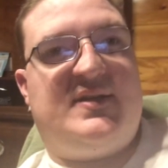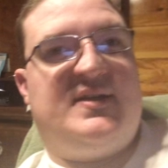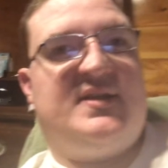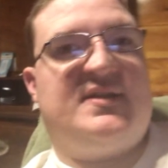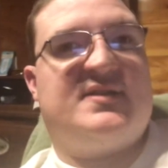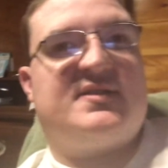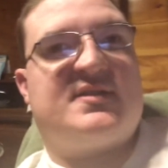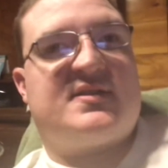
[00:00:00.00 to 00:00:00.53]

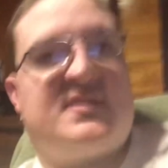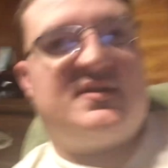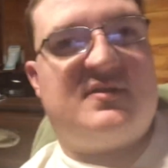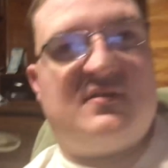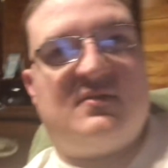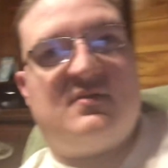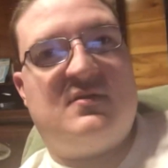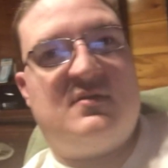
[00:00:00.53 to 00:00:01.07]
this
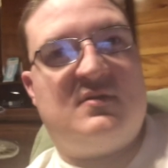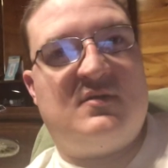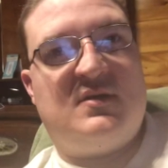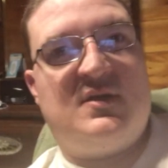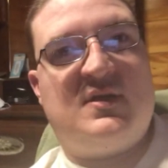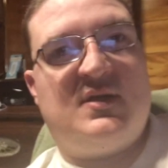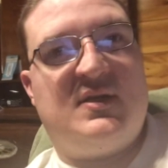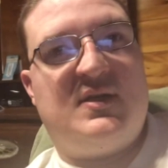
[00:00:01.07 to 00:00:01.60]

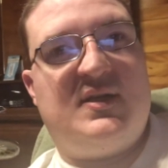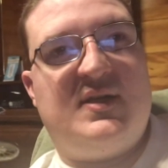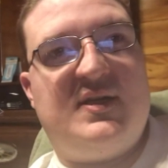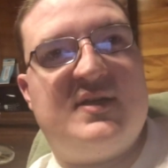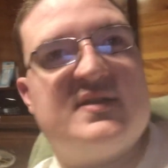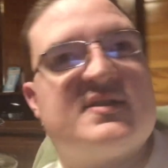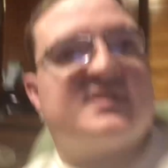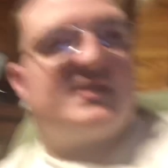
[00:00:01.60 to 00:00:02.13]

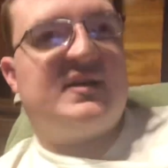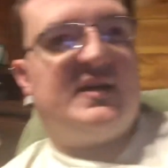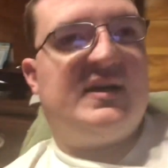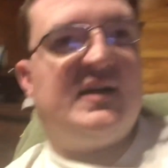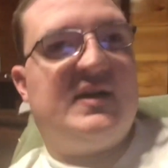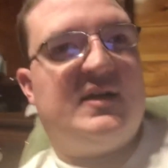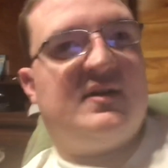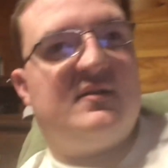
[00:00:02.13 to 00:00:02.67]
is
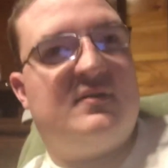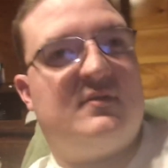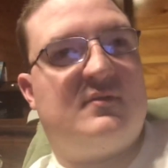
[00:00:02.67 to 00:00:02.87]
that